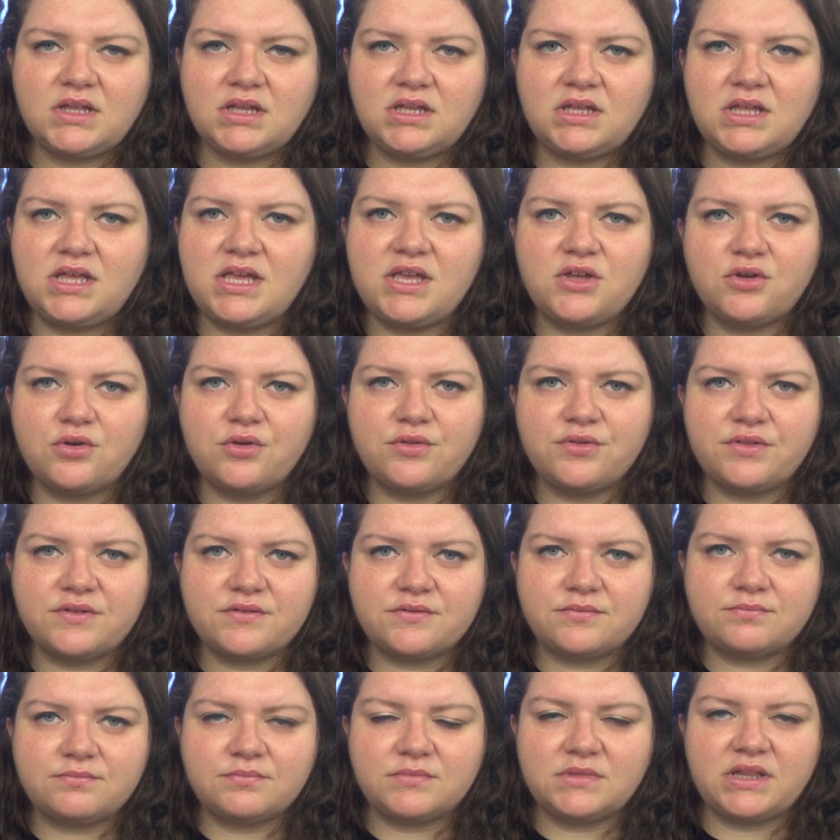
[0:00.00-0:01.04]
heal
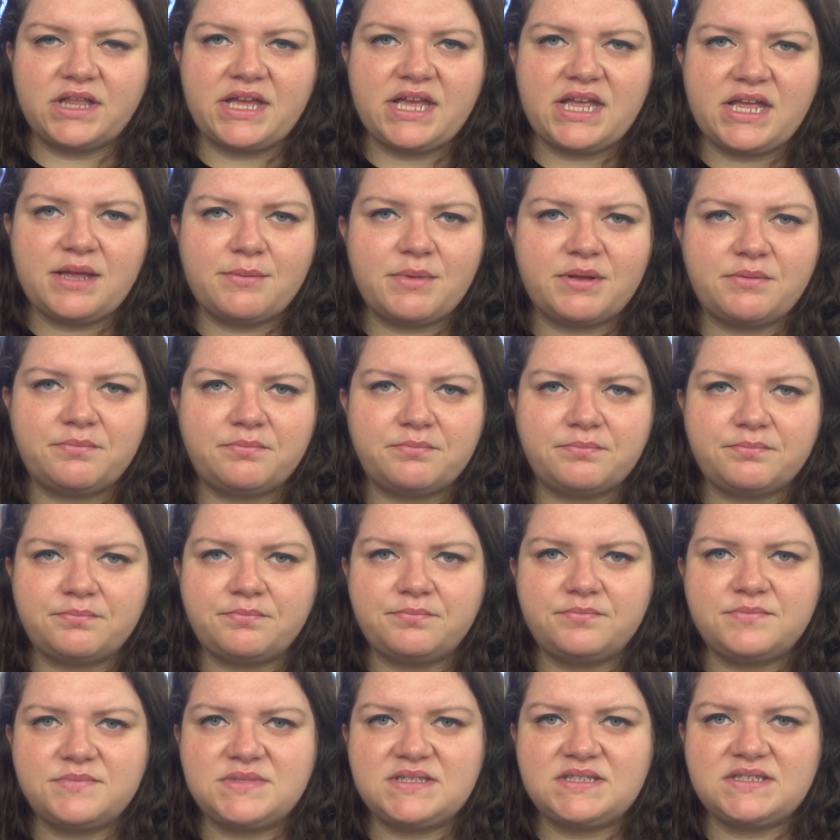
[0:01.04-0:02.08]
the lame and
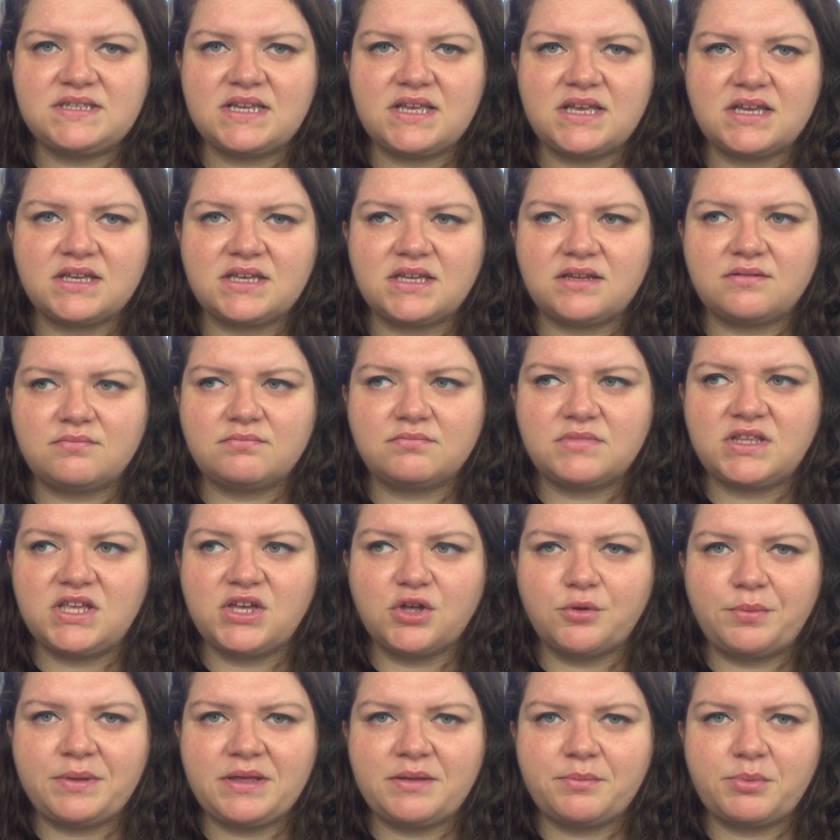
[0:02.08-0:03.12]
sick and
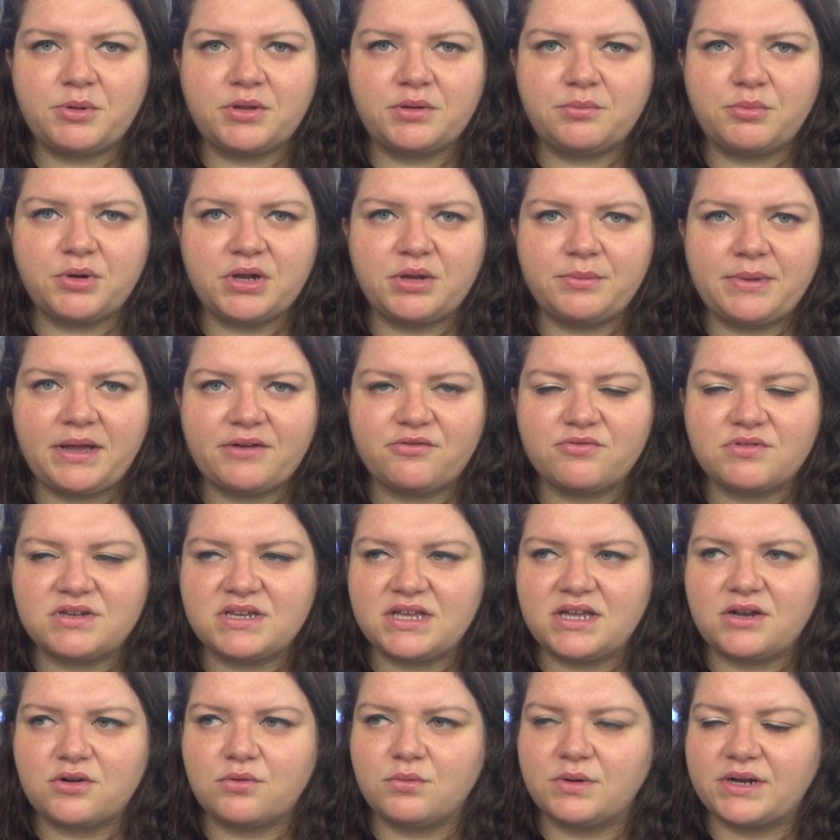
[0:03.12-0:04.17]
kill people and bring them back from the
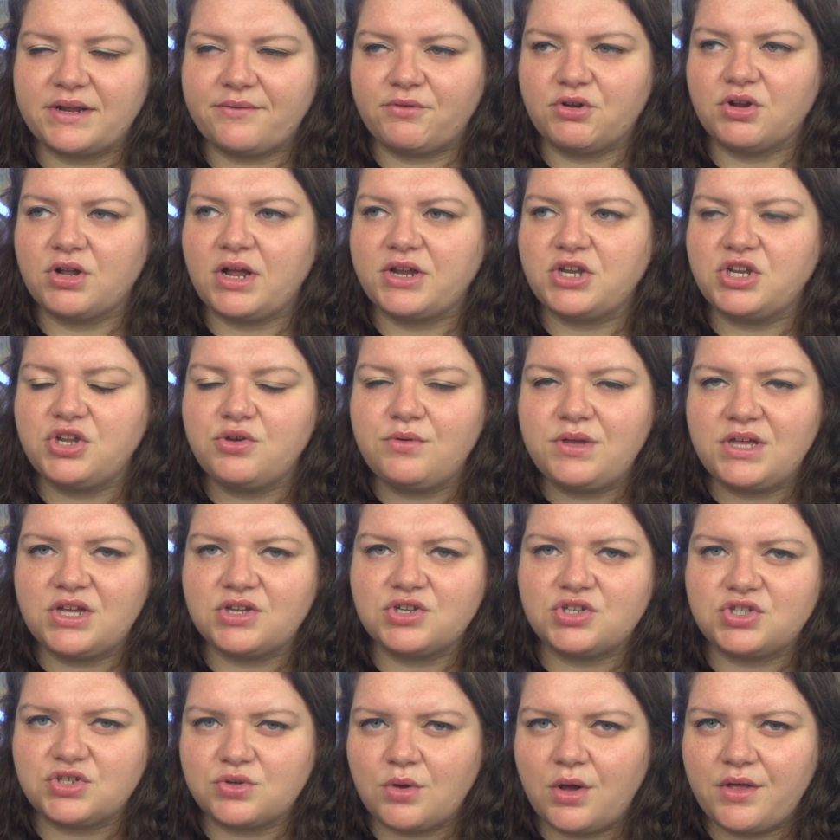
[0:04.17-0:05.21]
dead or whatever. I knew he
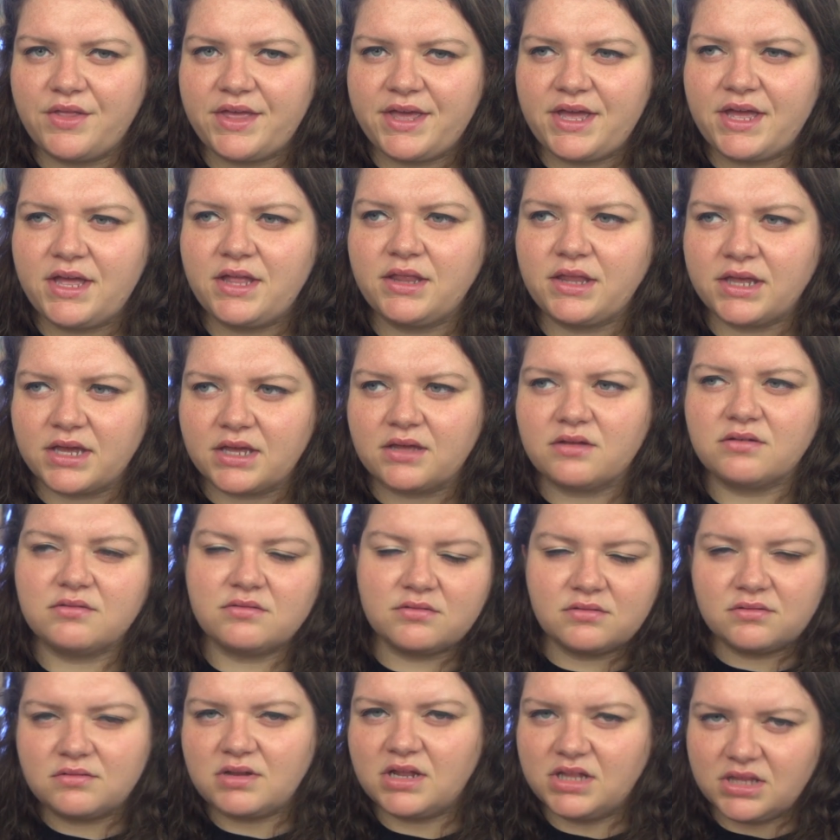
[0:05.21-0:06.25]
could do all that, like
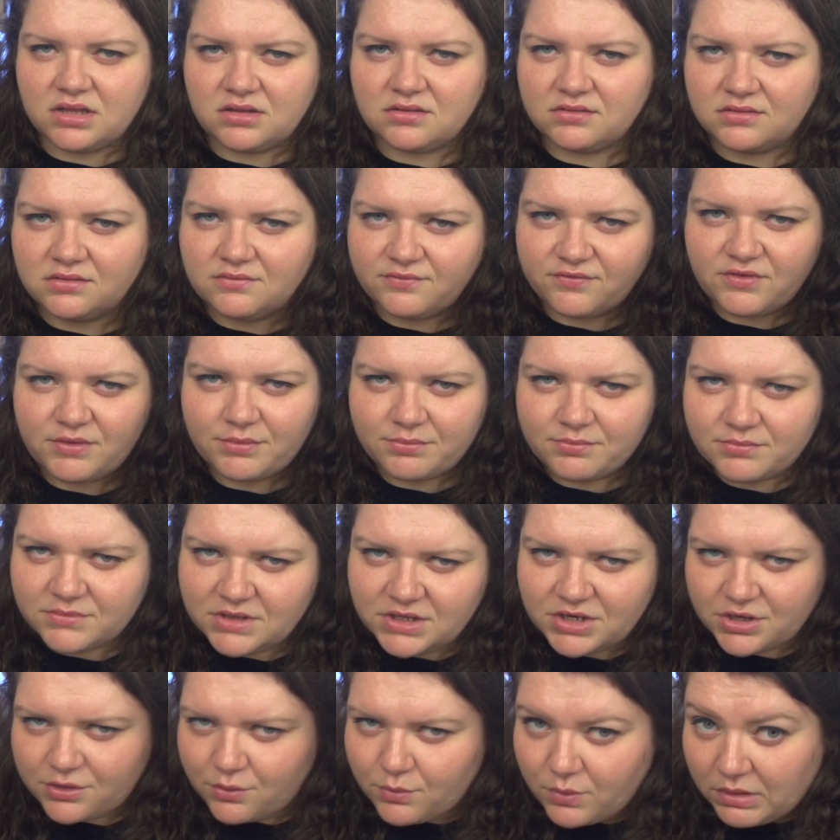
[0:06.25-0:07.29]
in from
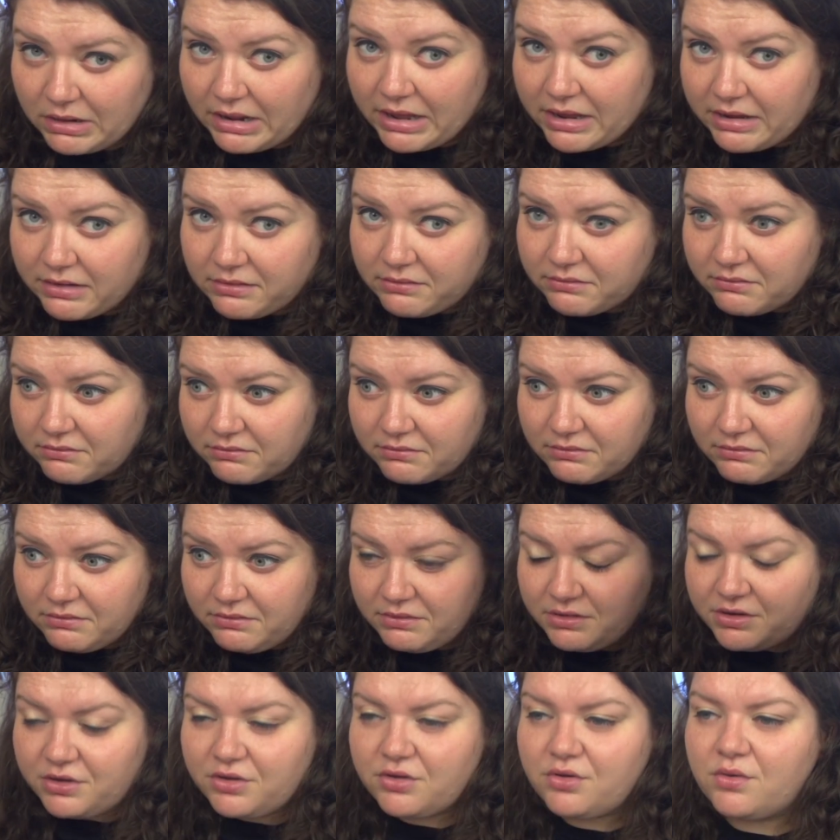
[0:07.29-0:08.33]
you know what I
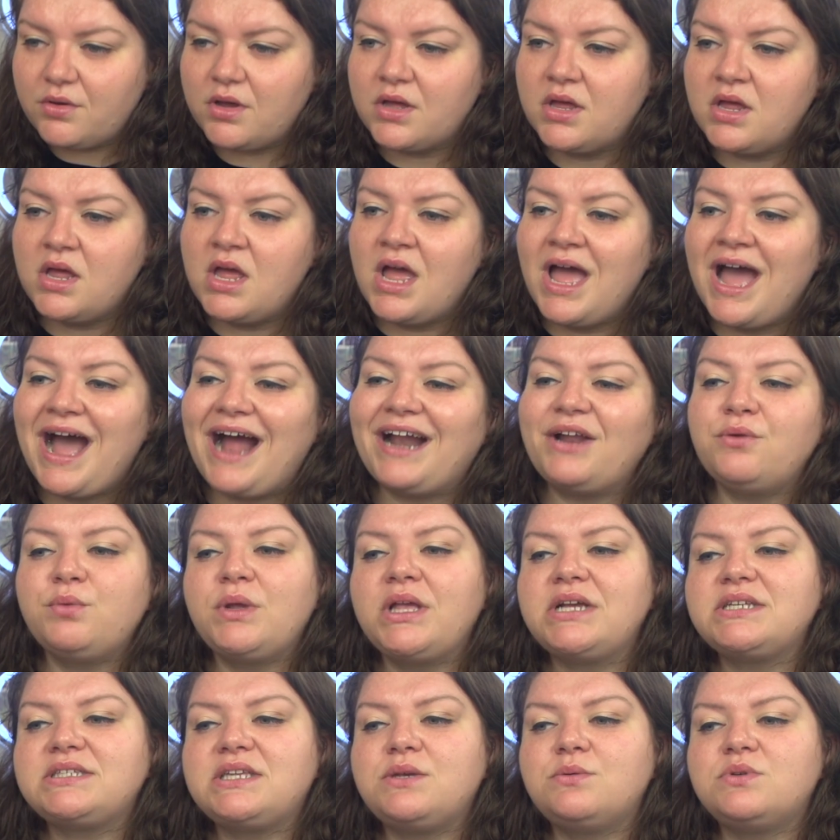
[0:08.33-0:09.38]
knew. I didn't
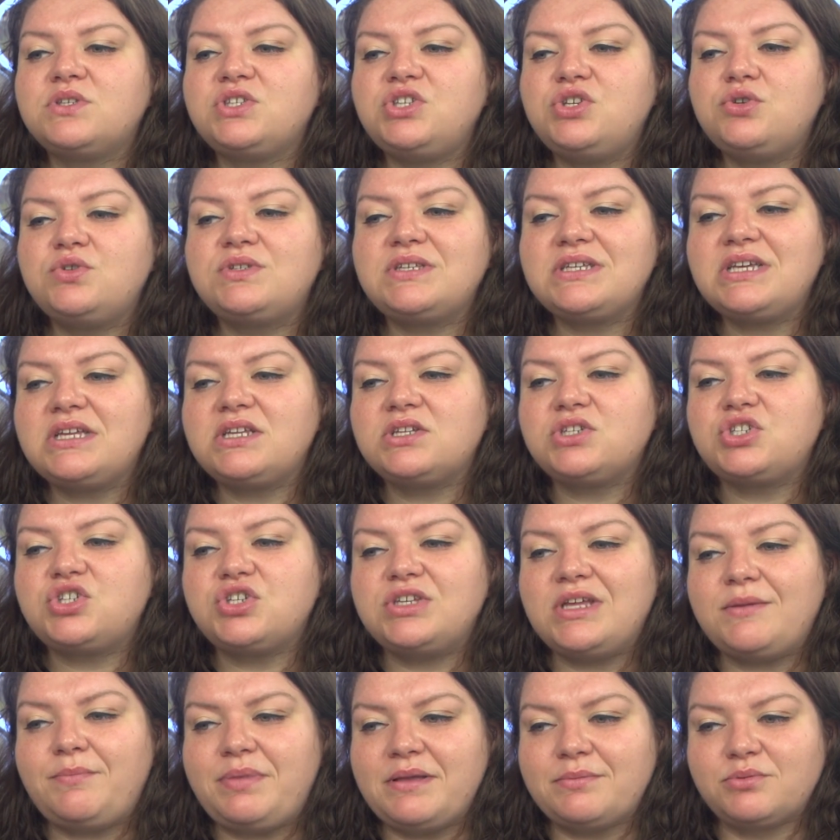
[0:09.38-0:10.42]
realize he was using it to
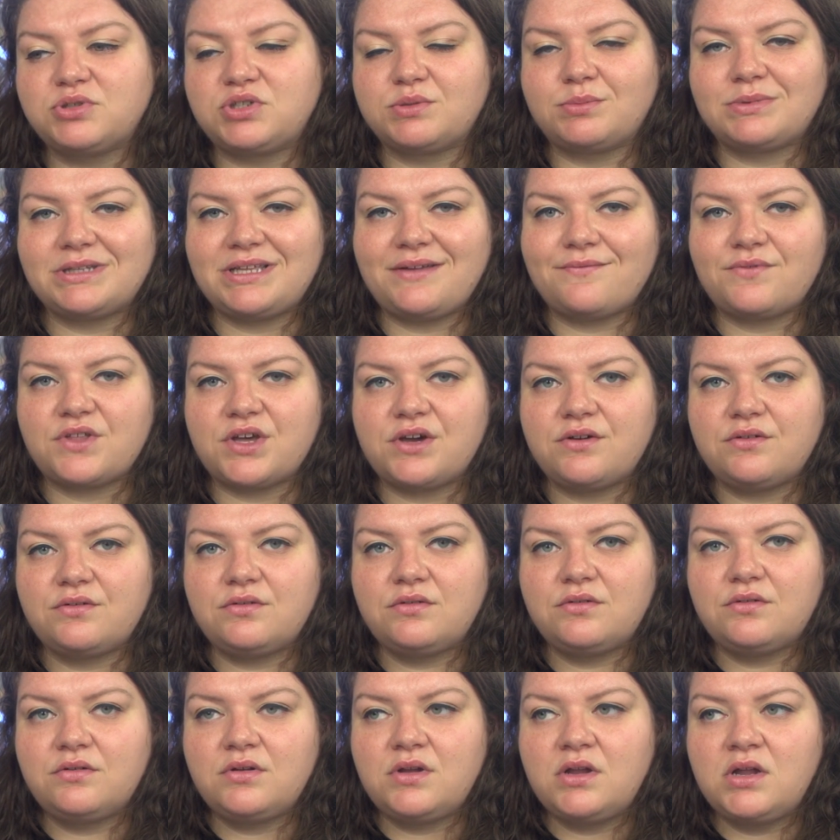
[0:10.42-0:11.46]
get people to believe though,
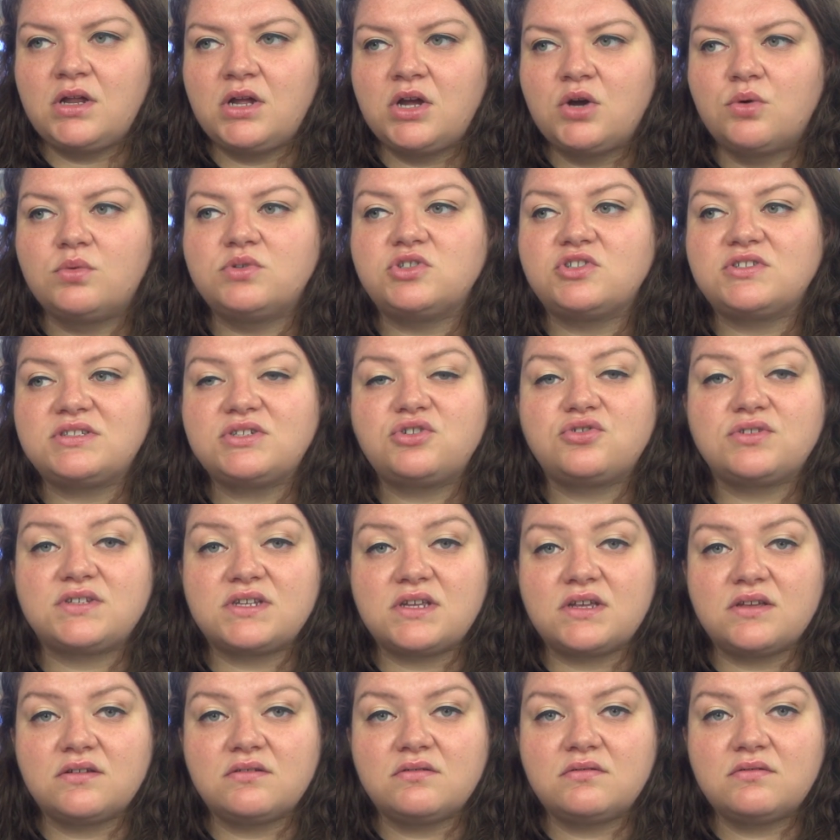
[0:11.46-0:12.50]
which is
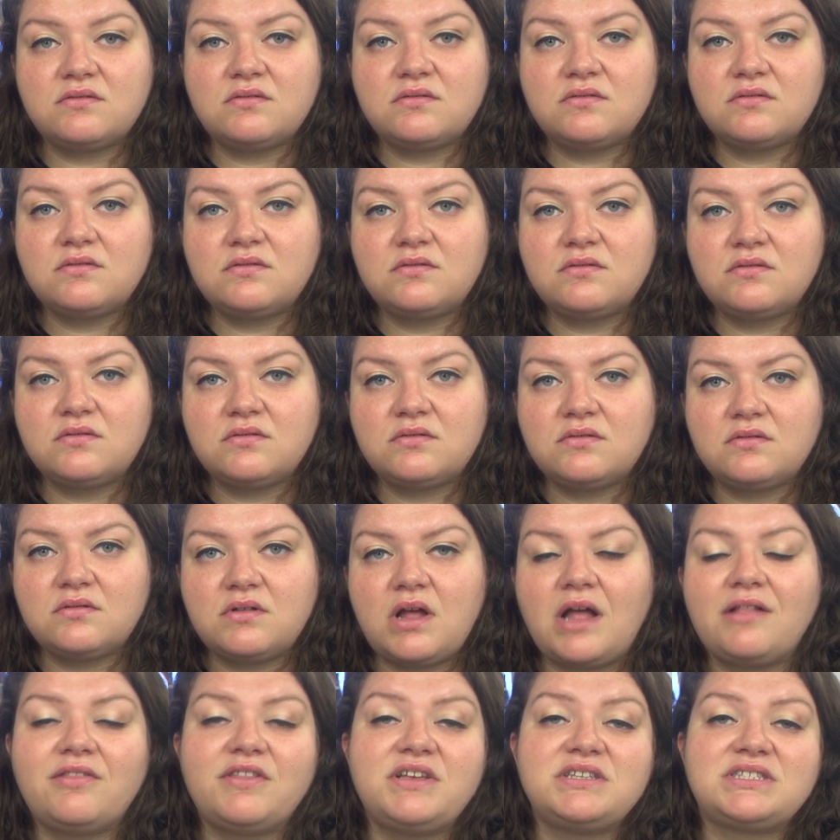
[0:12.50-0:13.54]
interesting.
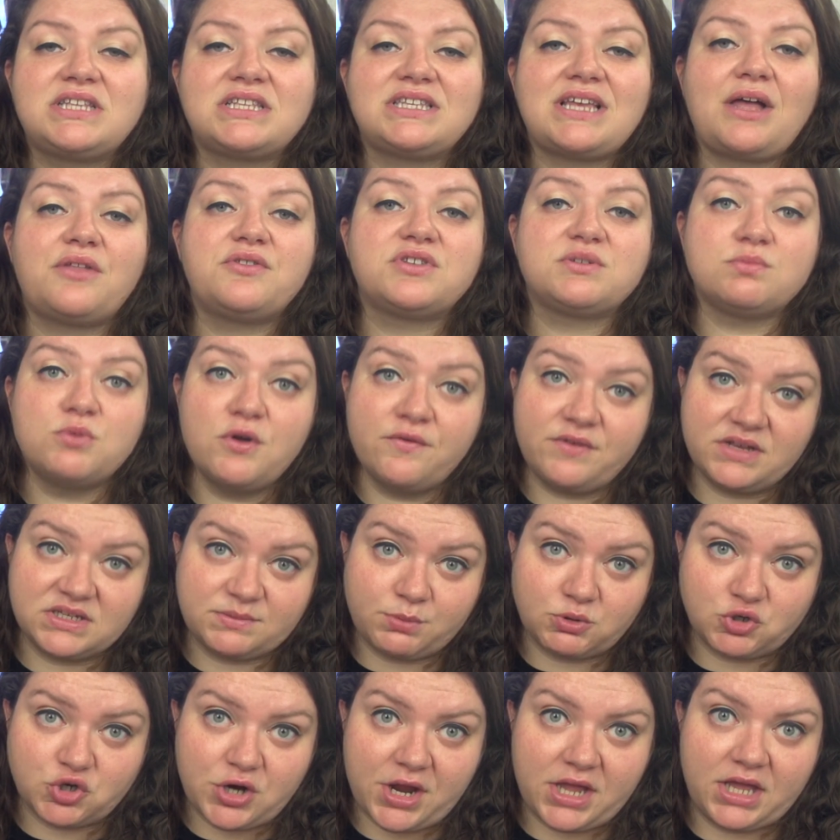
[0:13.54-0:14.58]
At least that's how this movie is
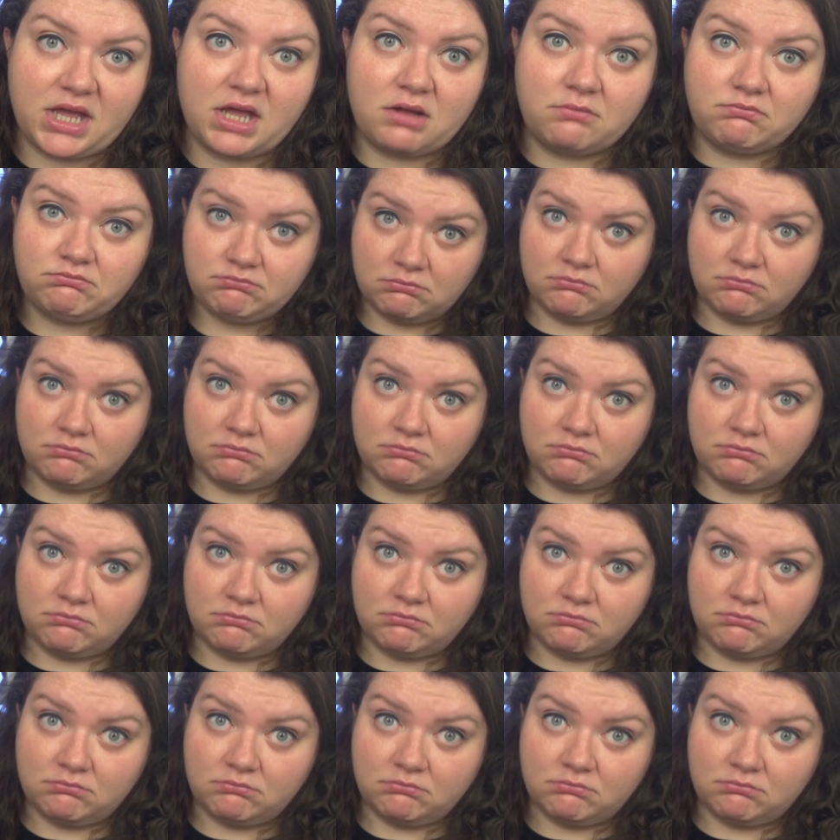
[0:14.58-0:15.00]
portraying it.